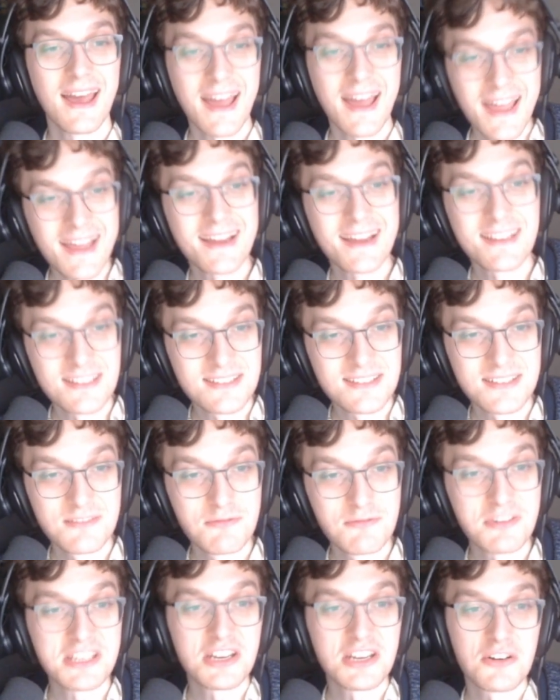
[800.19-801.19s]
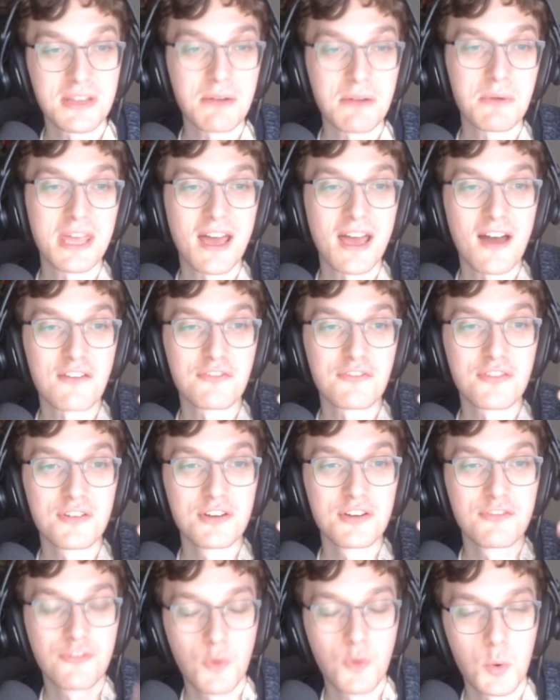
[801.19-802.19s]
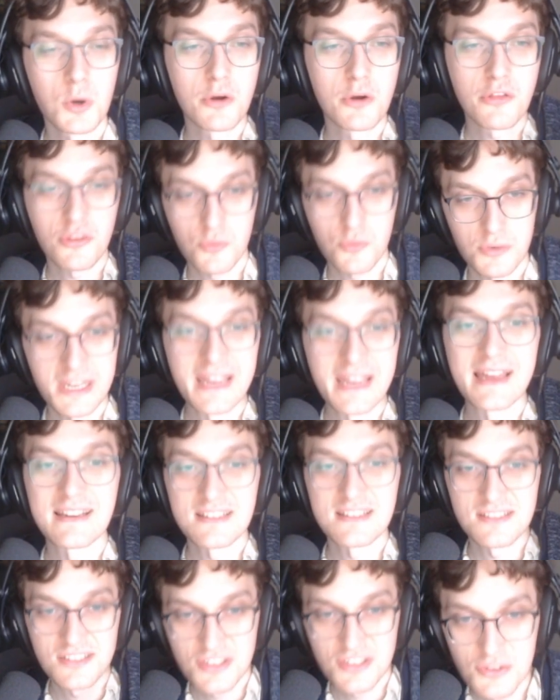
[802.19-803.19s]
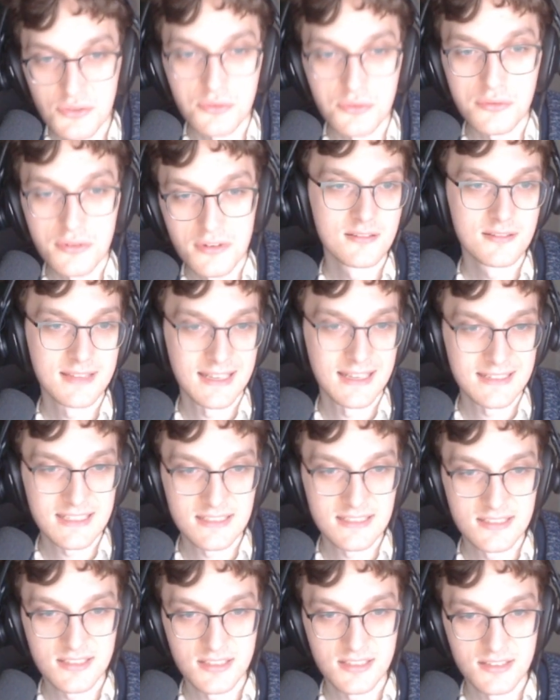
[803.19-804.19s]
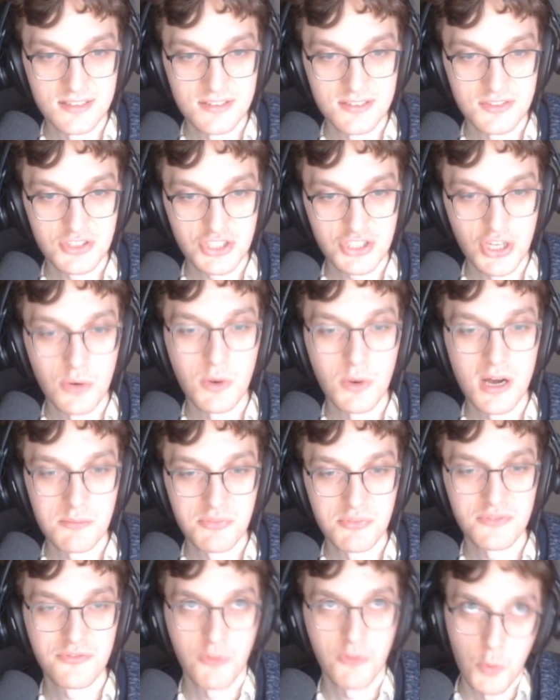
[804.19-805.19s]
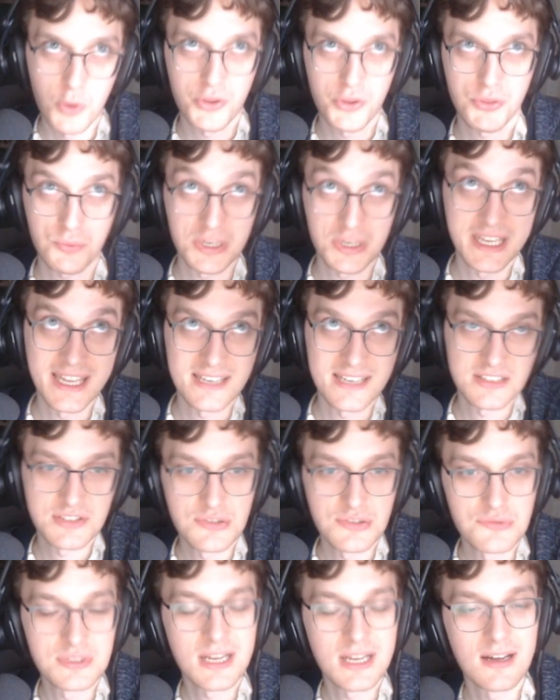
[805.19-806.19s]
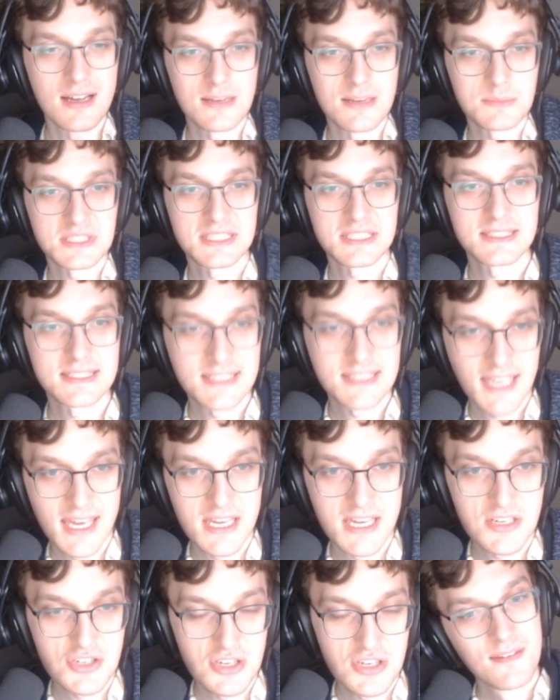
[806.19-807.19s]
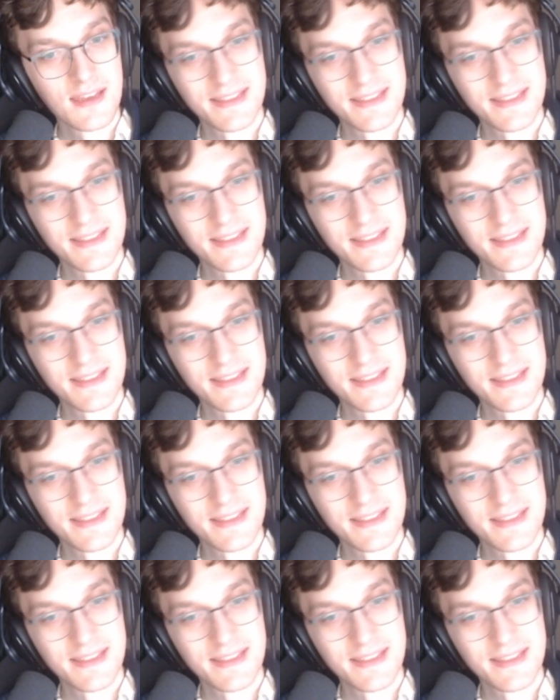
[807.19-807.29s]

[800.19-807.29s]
And we know that we have 4, 3, and 2 that needs to show up 4, 3, and 2 times in this cage.